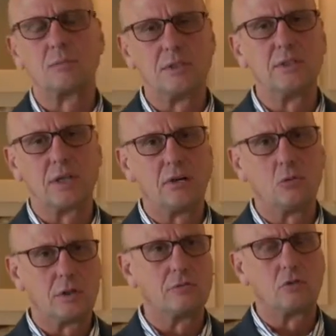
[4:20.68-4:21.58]
something I
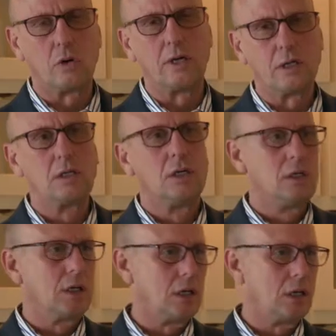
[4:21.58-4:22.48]
would avoid.
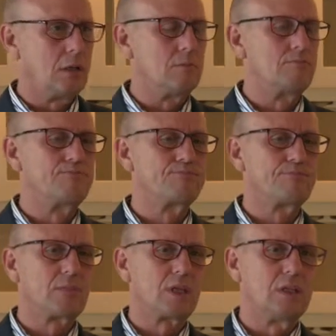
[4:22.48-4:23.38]

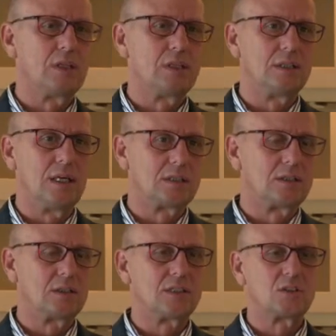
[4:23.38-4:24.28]

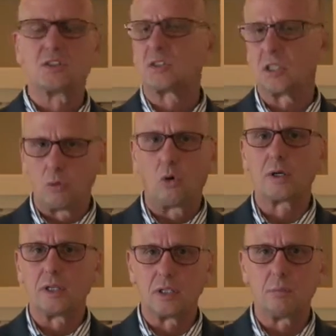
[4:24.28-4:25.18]
That's just like
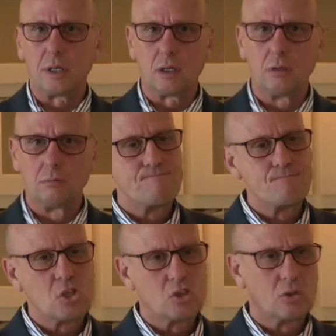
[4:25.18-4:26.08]
poking the bear.
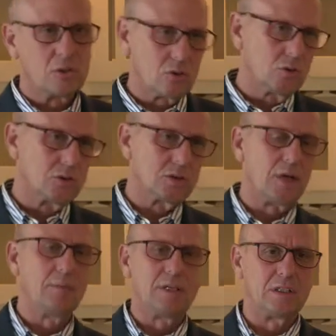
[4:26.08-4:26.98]
So inclusions,
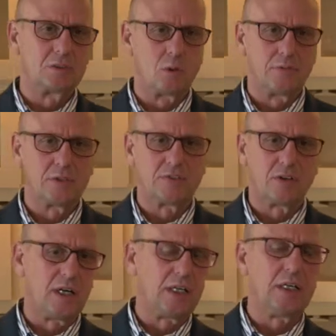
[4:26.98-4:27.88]
I mean, it's perfectly
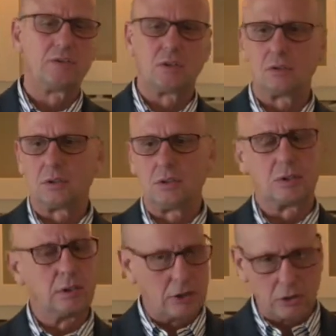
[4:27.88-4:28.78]
fine if you're
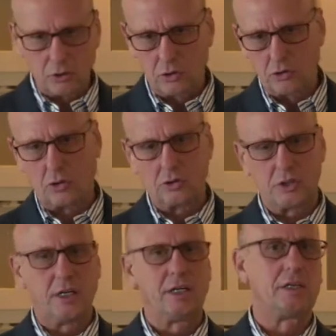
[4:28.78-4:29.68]

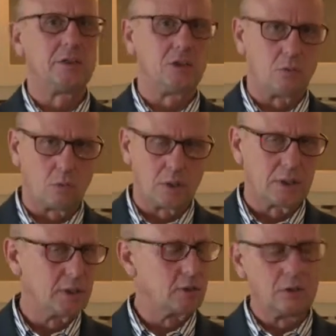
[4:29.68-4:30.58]
negotiating and you're
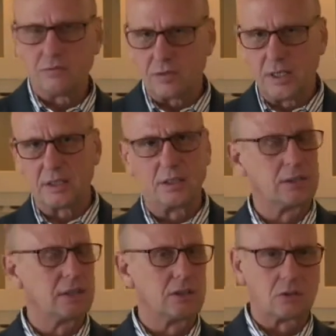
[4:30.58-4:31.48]
working in good faith and
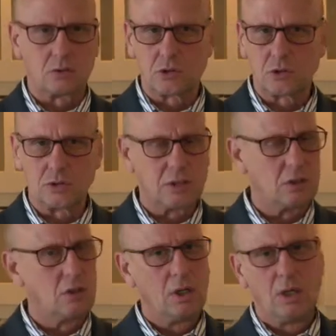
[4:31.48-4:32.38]
you're getting close to a
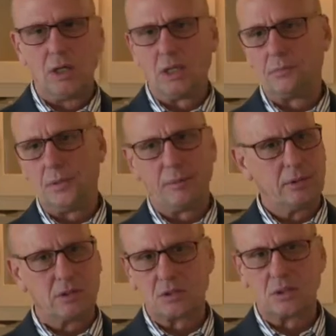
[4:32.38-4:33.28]
deal, and
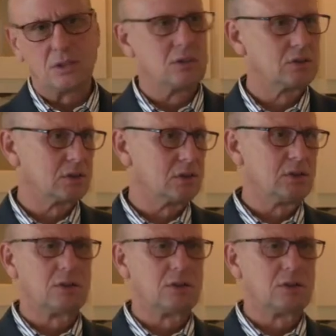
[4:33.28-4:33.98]
maybe all of a sudden there's